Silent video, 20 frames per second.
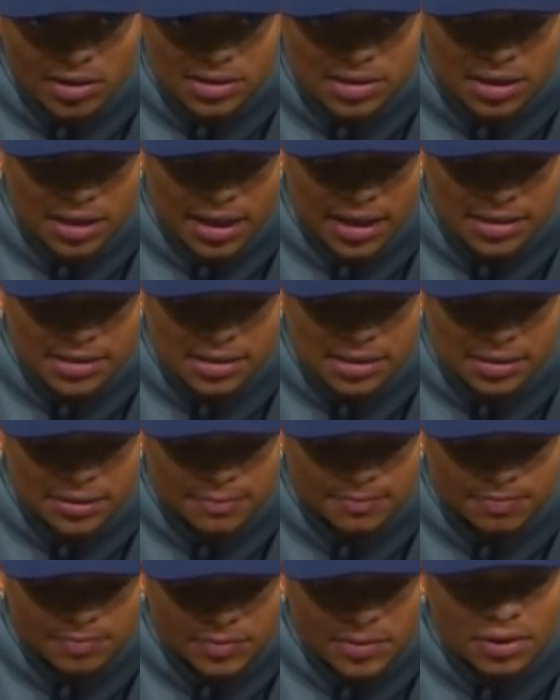on Sunday, it's
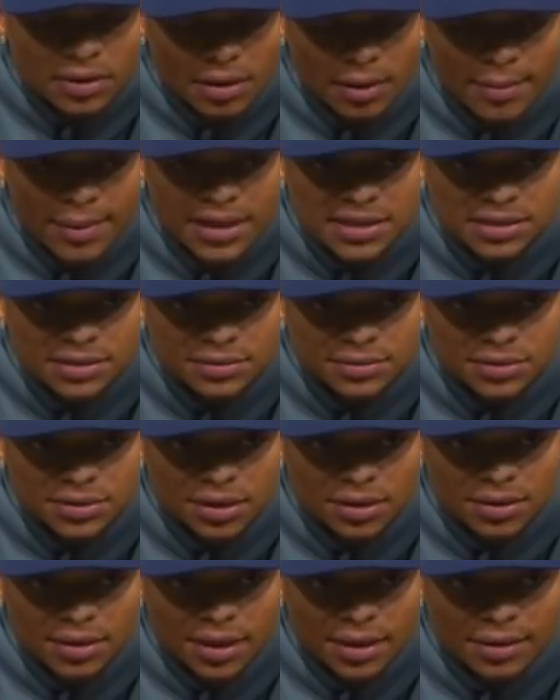amazing.
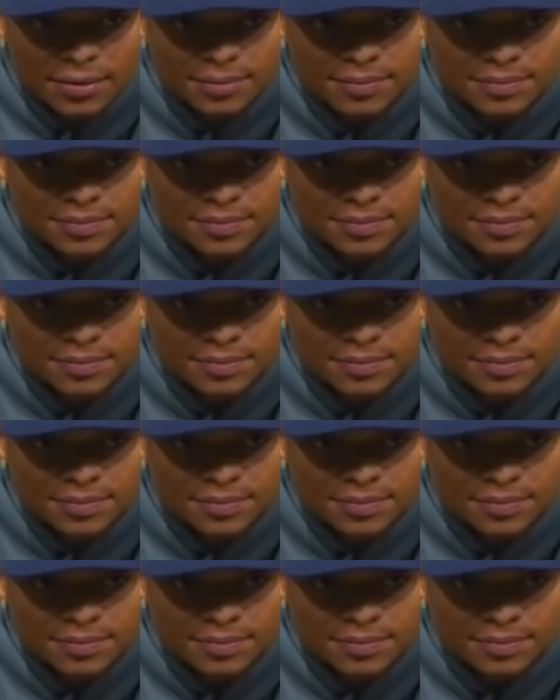So, yeah.